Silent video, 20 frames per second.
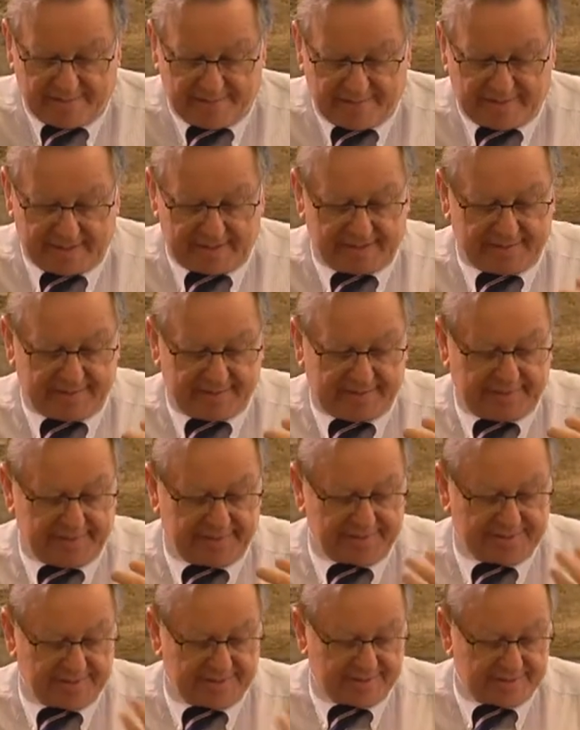Well,
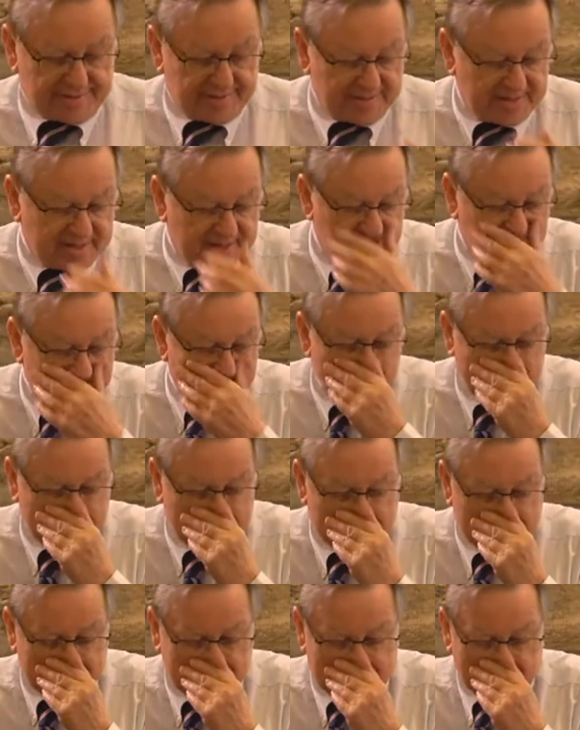this is
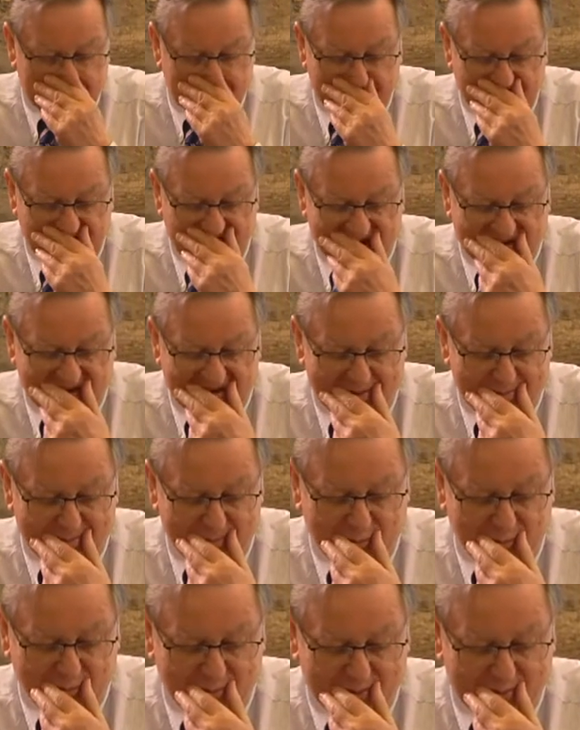an
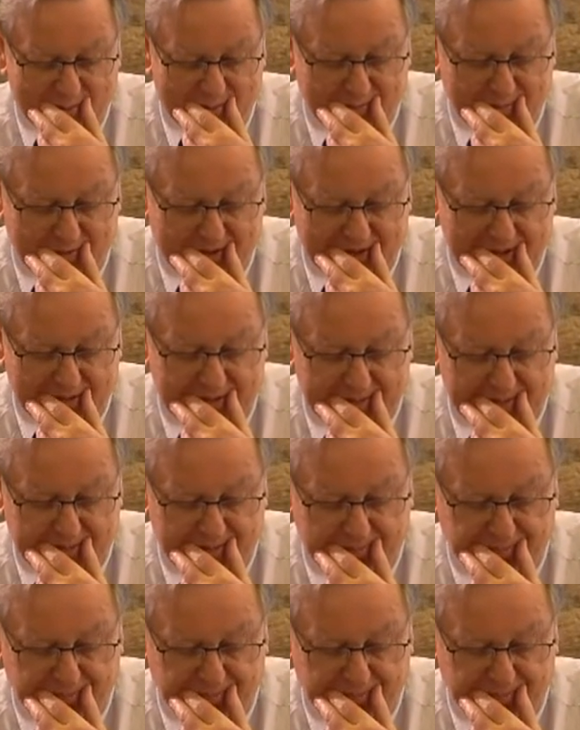important part.